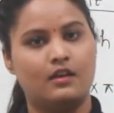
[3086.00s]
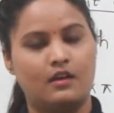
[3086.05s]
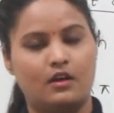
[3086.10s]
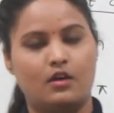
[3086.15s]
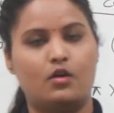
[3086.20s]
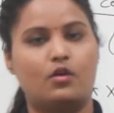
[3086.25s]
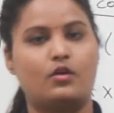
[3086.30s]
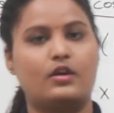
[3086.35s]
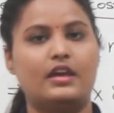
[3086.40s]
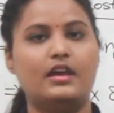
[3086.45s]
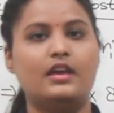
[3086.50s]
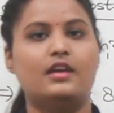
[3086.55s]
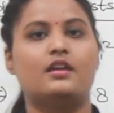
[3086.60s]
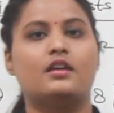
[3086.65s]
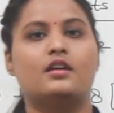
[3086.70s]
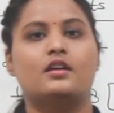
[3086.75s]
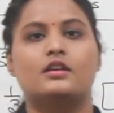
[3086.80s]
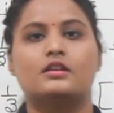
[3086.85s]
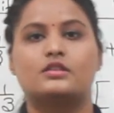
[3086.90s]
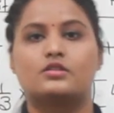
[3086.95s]
Okay,
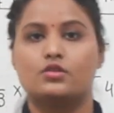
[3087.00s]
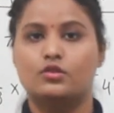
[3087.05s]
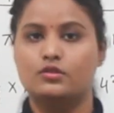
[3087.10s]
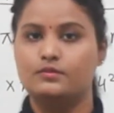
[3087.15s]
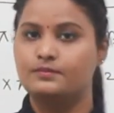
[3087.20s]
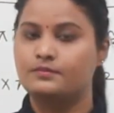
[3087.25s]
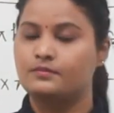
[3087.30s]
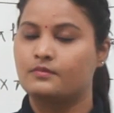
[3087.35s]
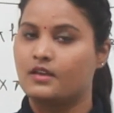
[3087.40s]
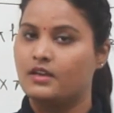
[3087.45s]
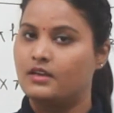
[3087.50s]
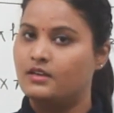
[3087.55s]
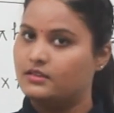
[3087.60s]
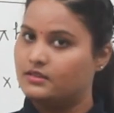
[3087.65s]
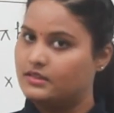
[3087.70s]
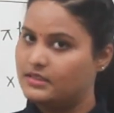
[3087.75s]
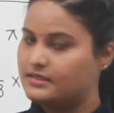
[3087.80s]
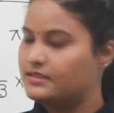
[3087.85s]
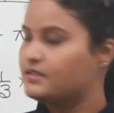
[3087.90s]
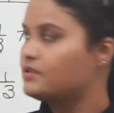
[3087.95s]
so
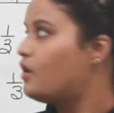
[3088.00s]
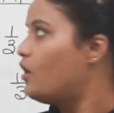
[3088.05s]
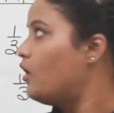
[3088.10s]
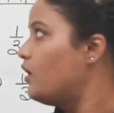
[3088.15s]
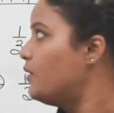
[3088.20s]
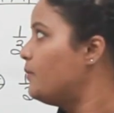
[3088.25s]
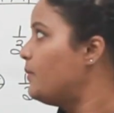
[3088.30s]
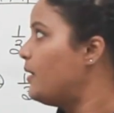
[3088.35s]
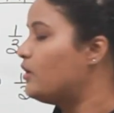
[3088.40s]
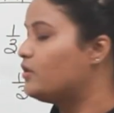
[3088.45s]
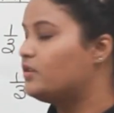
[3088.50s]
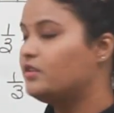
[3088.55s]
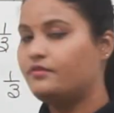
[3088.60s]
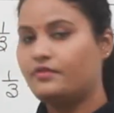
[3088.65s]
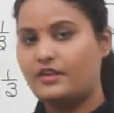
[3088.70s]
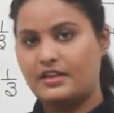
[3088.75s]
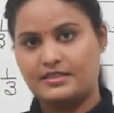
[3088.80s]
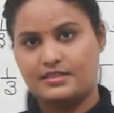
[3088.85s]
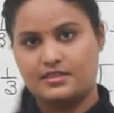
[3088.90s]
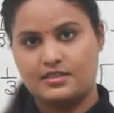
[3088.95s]
this is all about the
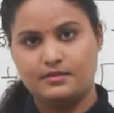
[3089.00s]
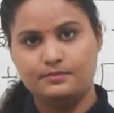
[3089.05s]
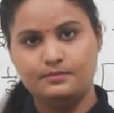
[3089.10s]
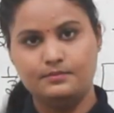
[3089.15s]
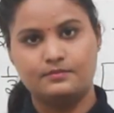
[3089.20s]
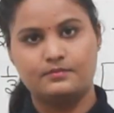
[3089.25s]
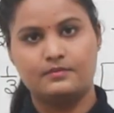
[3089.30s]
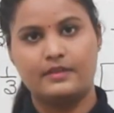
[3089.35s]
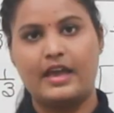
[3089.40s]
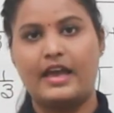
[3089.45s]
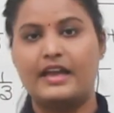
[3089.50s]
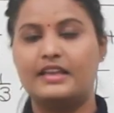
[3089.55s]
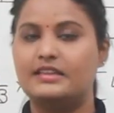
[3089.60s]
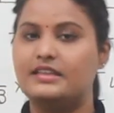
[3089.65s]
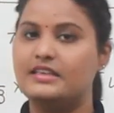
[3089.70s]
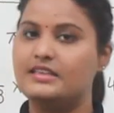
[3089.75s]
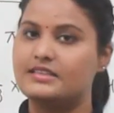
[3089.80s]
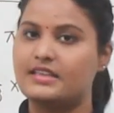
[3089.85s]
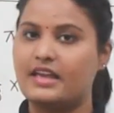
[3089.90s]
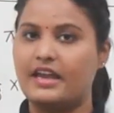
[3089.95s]
frustum and
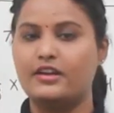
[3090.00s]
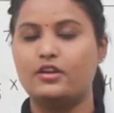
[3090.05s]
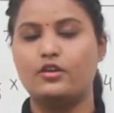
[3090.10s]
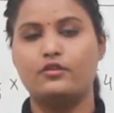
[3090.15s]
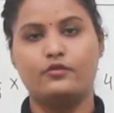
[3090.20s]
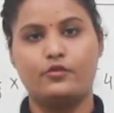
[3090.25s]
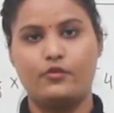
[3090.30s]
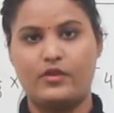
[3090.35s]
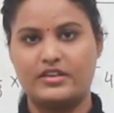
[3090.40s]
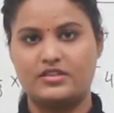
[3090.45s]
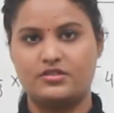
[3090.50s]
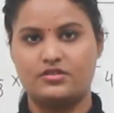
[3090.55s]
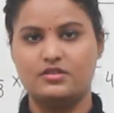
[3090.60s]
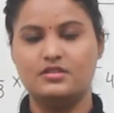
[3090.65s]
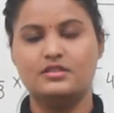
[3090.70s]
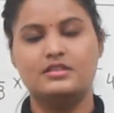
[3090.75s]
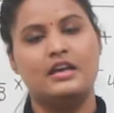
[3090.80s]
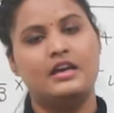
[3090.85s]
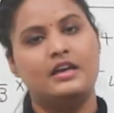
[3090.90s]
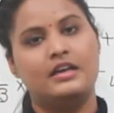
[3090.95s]
these kind of
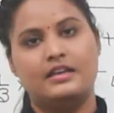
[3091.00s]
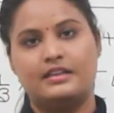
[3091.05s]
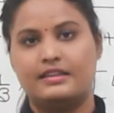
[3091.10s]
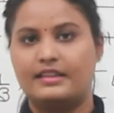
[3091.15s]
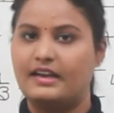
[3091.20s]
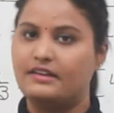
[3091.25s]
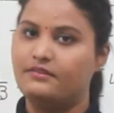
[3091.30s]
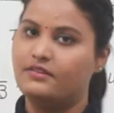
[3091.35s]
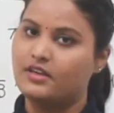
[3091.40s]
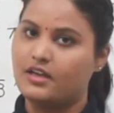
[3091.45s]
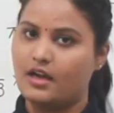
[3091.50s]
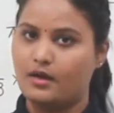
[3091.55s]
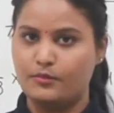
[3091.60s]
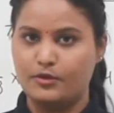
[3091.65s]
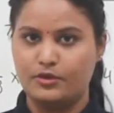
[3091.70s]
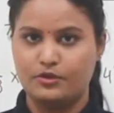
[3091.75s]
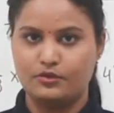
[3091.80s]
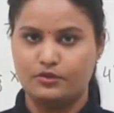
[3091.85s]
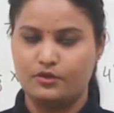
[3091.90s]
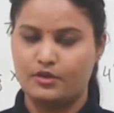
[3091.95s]
questions that will come
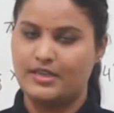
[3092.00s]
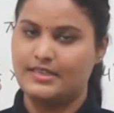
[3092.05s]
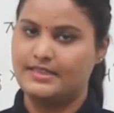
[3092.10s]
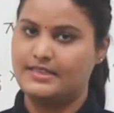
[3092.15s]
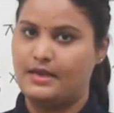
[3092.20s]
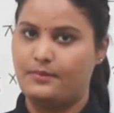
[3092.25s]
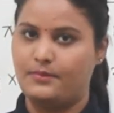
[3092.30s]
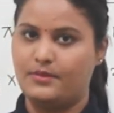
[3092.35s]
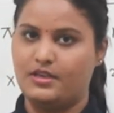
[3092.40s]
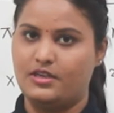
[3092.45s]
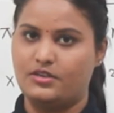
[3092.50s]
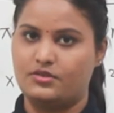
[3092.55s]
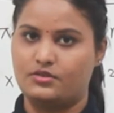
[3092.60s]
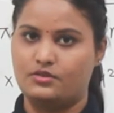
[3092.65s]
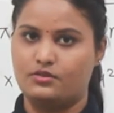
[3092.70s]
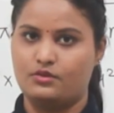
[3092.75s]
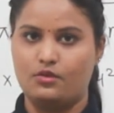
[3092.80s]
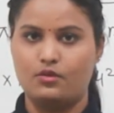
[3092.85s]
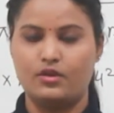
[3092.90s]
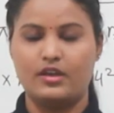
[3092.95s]
into your
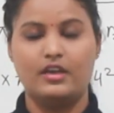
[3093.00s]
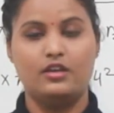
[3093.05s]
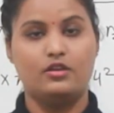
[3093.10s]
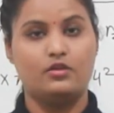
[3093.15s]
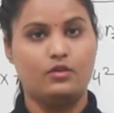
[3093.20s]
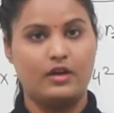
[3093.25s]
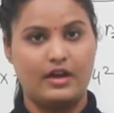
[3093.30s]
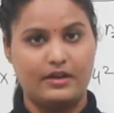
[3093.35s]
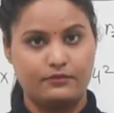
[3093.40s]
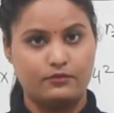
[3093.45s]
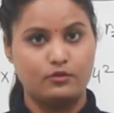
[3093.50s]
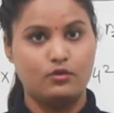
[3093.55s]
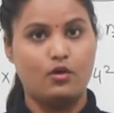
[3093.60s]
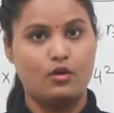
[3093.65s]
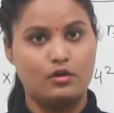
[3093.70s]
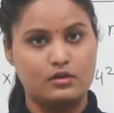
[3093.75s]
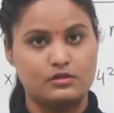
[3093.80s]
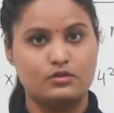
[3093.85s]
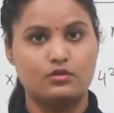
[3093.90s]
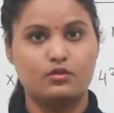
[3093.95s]
examination. Okay, you have to
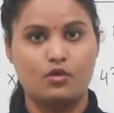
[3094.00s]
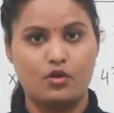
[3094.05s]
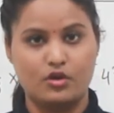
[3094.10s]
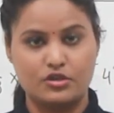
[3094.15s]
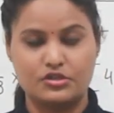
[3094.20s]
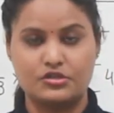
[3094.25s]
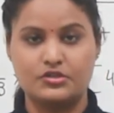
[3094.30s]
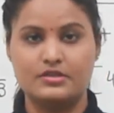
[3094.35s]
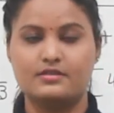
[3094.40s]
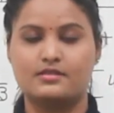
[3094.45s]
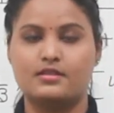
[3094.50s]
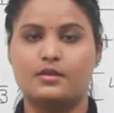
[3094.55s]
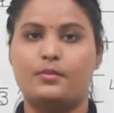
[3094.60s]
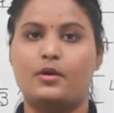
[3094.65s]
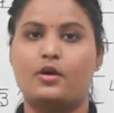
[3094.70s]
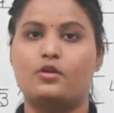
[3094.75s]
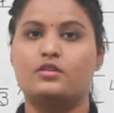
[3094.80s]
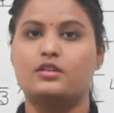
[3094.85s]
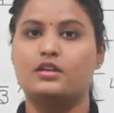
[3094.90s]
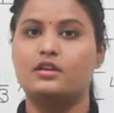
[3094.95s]
also cautious
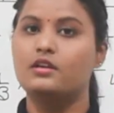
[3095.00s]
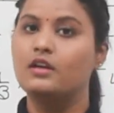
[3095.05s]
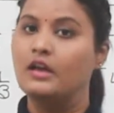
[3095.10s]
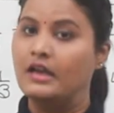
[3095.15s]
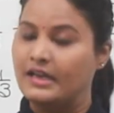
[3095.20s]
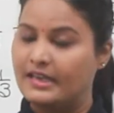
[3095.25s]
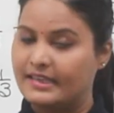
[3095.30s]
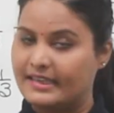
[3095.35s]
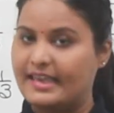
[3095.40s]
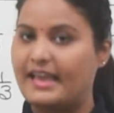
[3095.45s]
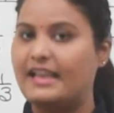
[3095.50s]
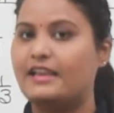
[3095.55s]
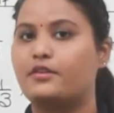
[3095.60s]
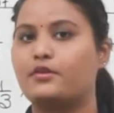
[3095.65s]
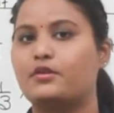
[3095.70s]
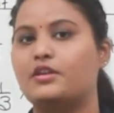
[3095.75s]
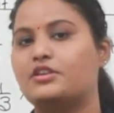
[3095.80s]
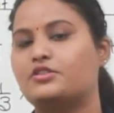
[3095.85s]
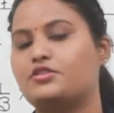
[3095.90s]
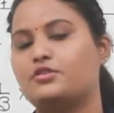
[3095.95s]
about the
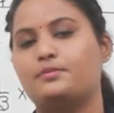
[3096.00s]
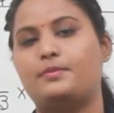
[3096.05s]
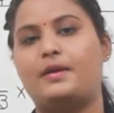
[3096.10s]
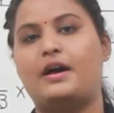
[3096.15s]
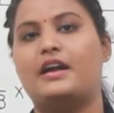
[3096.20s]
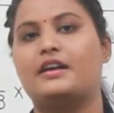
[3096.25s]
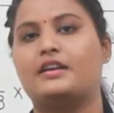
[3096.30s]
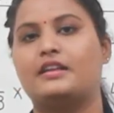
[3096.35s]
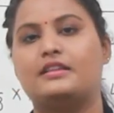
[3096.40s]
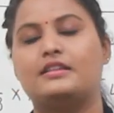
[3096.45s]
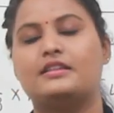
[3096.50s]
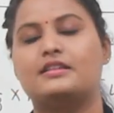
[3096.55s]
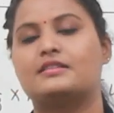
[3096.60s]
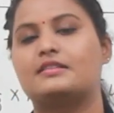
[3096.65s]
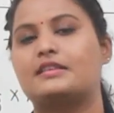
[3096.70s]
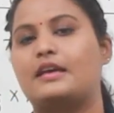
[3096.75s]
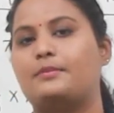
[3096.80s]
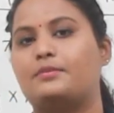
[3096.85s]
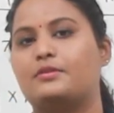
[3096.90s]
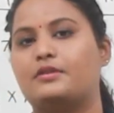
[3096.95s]
calculation part in this
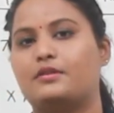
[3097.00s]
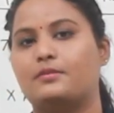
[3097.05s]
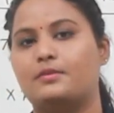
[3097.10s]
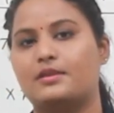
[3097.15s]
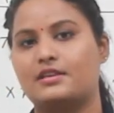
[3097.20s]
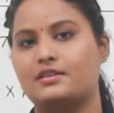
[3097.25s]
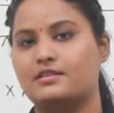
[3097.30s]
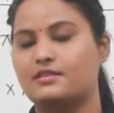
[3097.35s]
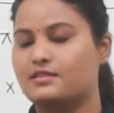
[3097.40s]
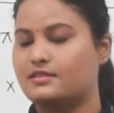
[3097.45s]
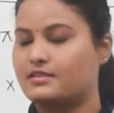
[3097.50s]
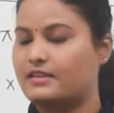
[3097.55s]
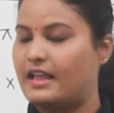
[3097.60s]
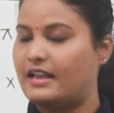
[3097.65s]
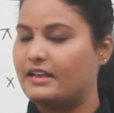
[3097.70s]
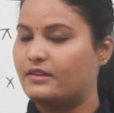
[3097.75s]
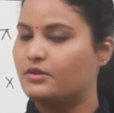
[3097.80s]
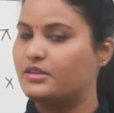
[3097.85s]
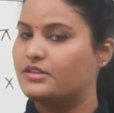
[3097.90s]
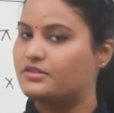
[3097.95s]
chapter, because this
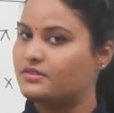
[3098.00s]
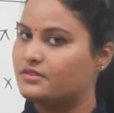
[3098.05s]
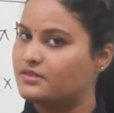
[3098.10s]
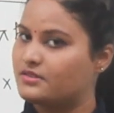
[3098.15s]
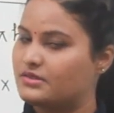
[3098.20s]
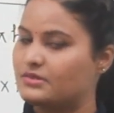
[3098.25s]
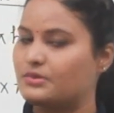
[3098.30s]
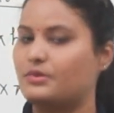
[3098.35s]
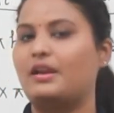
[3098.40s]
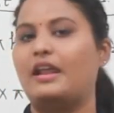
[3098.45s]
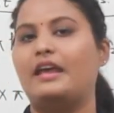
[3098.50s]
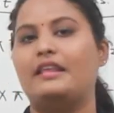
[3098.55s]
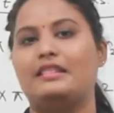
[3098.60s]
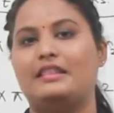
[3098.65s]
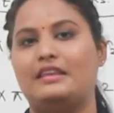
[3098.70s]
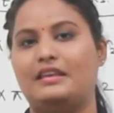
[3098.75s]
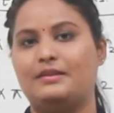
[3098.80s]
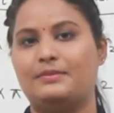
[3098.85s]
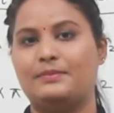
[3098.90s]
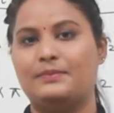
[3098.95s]
calculation is so
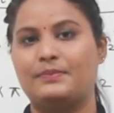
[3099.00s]
lengthy.